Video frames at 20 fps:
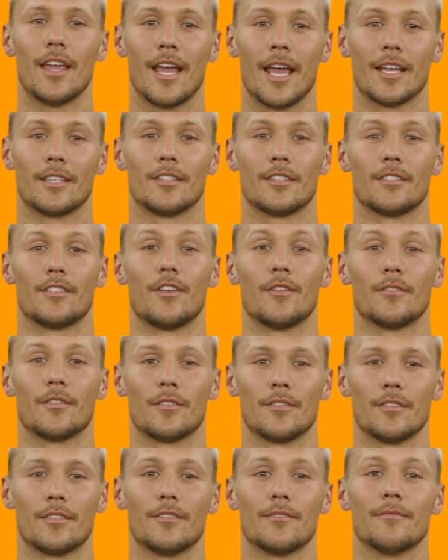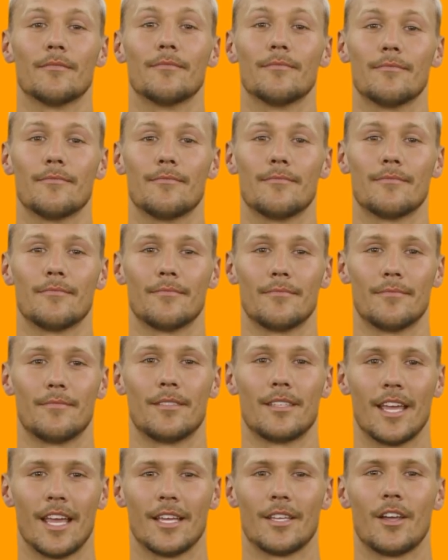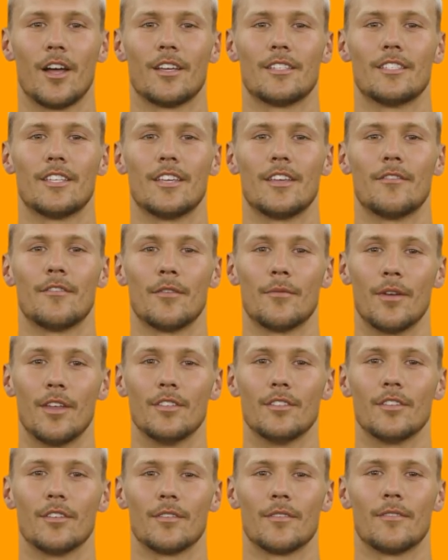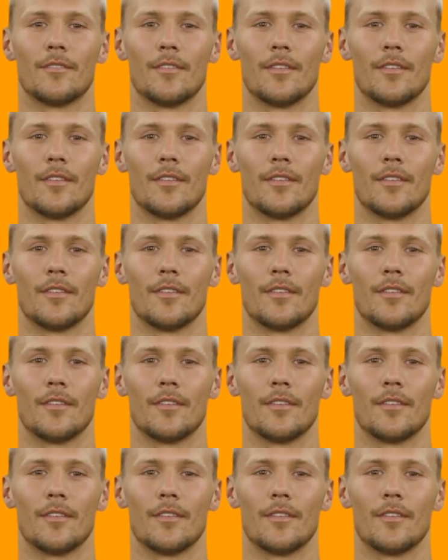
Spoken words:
and descriptions. Diagnostic information,